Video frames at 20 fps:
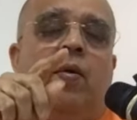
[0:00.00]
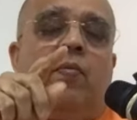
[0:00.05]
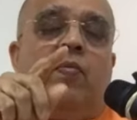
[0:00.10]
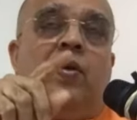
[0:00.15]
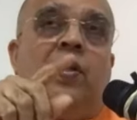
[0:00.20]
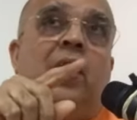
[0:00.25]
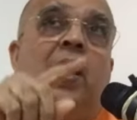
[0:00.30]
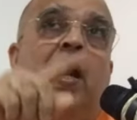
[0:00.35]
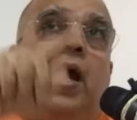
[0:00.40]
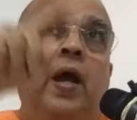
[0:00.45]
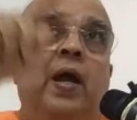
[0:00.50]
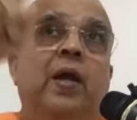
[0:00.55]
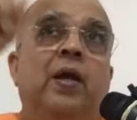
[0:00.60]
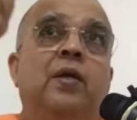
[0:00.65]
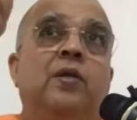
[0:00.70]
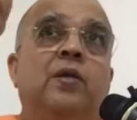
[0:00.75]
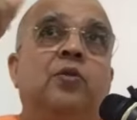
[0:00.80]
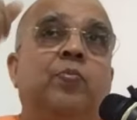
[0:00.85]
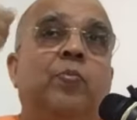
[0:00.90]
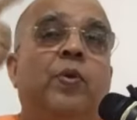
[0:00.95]
with a
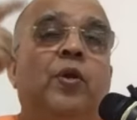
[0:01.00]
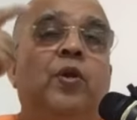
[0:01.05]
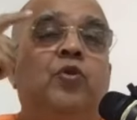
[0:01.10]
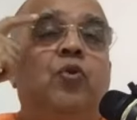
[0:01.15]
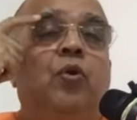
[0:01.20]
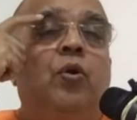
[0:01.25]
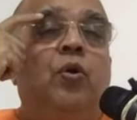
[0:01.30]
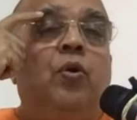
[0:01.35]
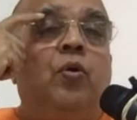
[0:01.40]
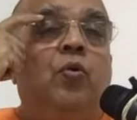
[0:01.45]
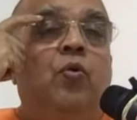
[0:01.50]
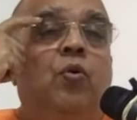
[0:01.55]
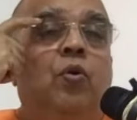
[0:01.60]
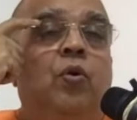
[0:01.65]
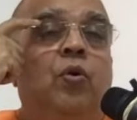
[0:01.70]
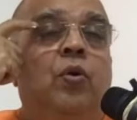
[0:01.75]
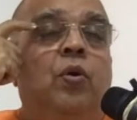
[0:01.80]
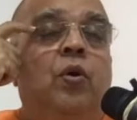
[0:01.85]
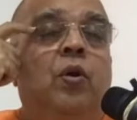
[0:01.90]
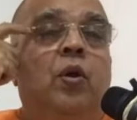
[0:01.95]
higher spiritual
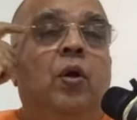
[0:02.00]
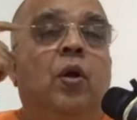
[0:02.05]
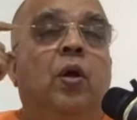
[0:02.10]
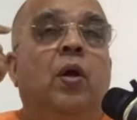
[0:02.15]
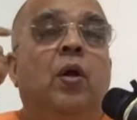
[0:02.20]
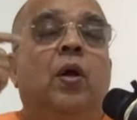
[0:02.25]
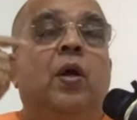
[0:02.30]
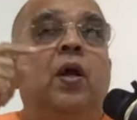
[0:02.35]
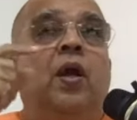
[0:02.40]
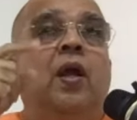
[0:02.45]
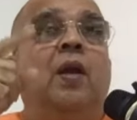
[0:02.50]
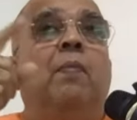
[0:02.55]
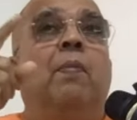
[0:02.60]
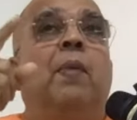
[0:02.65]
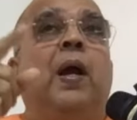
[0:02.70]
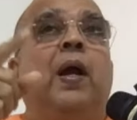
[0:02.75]
goal in